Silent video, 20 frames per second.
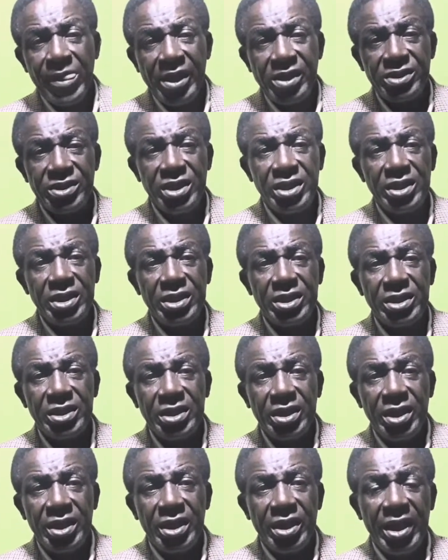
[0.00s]
the
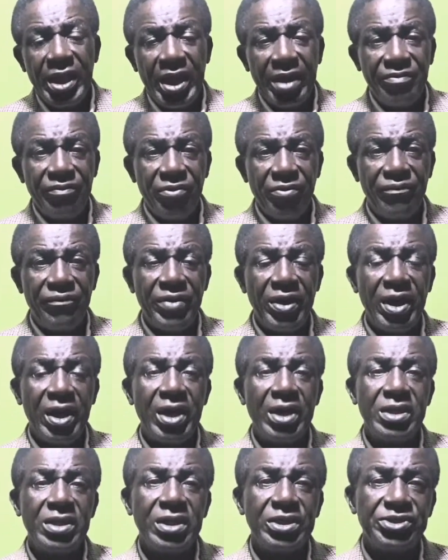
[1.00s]
life of
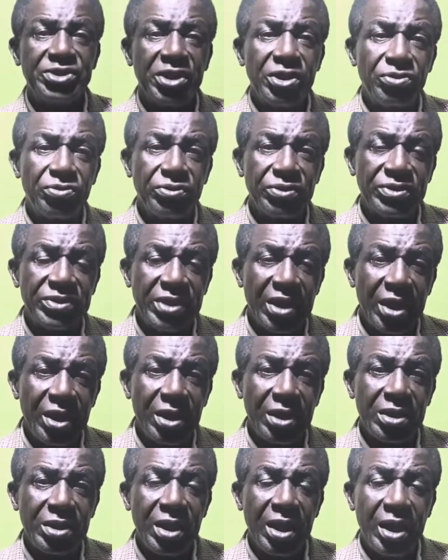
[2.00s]
a sickle cell
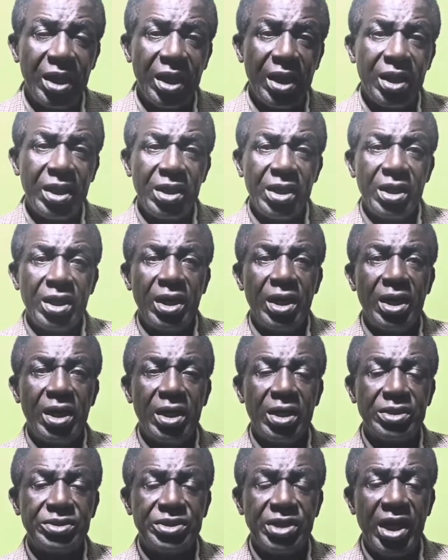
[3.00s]

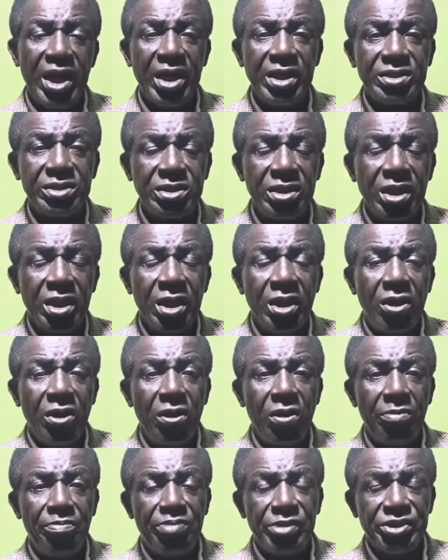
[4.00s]
child
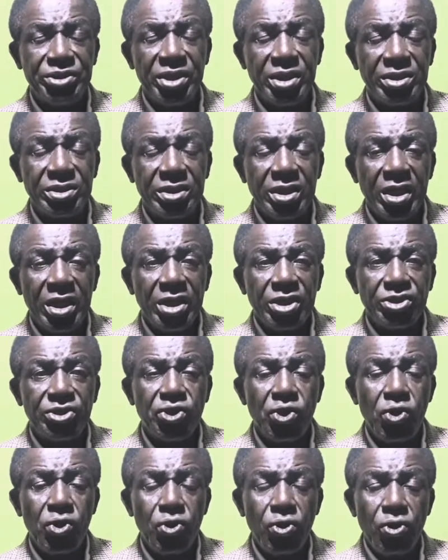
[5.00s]
or patient.
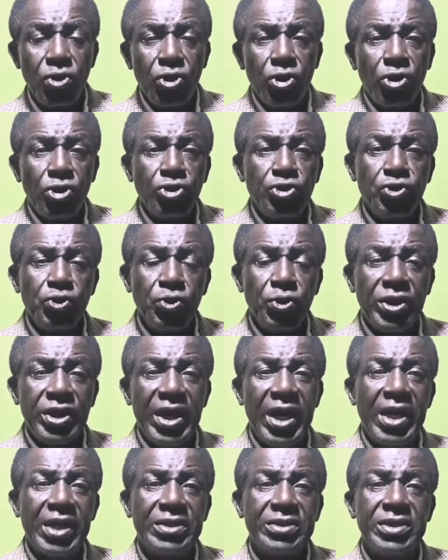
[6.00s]
So you
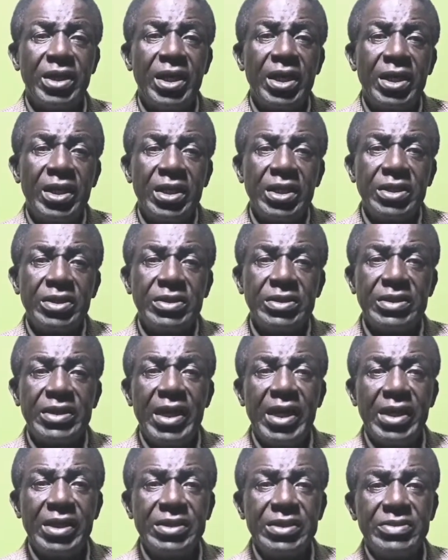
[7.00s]
can
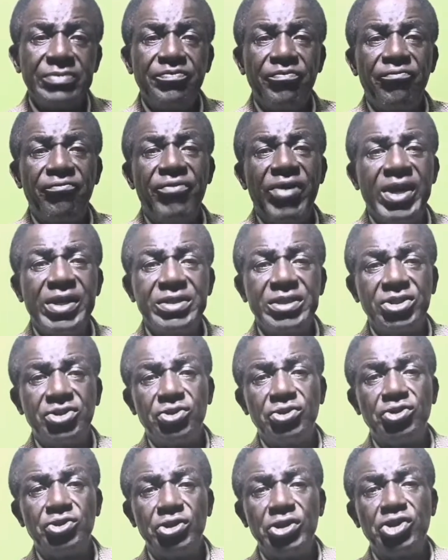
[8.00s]
then find a
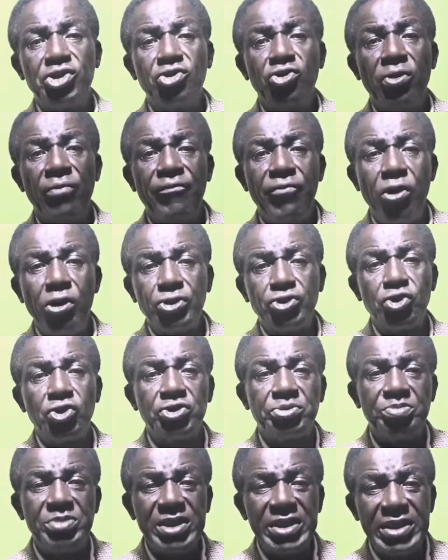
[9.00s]
situation of
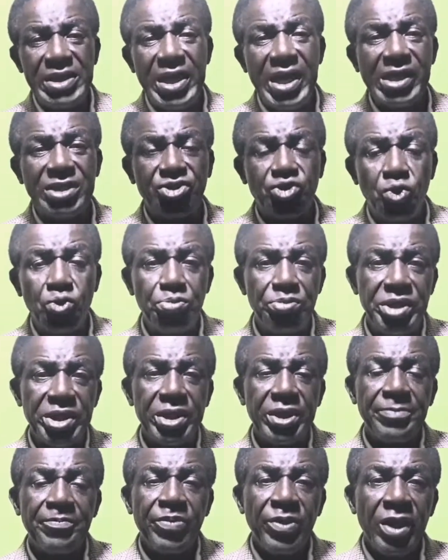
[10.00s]
autosplenectomy,
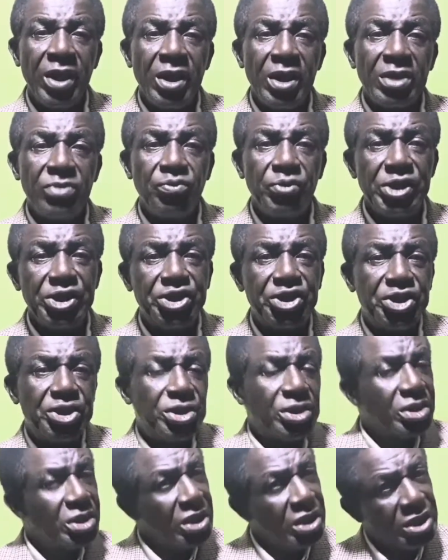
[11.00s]
which
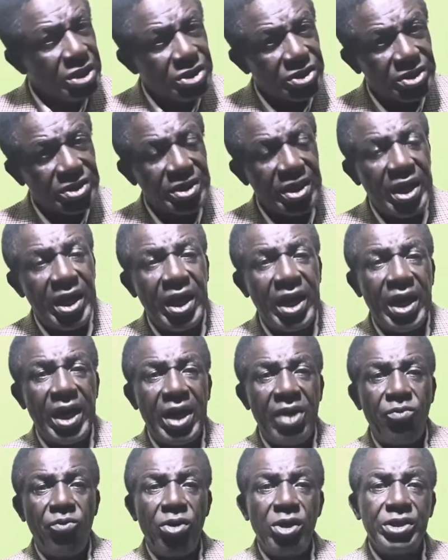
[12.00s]
is
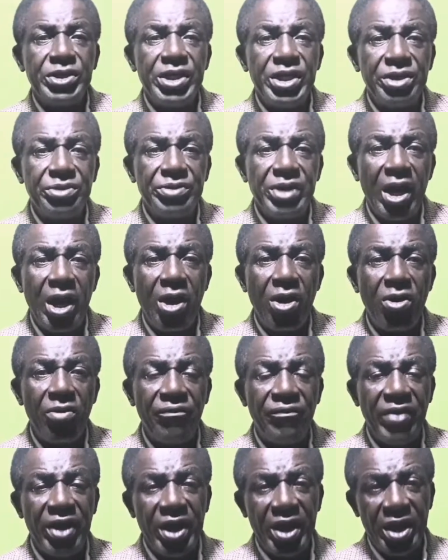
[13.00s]
one area
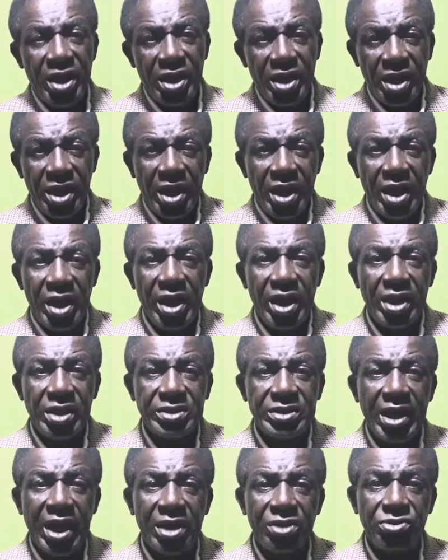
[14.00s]
of
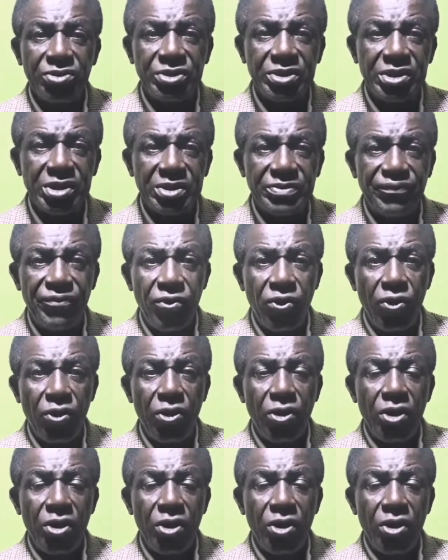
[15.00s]
diagnosis for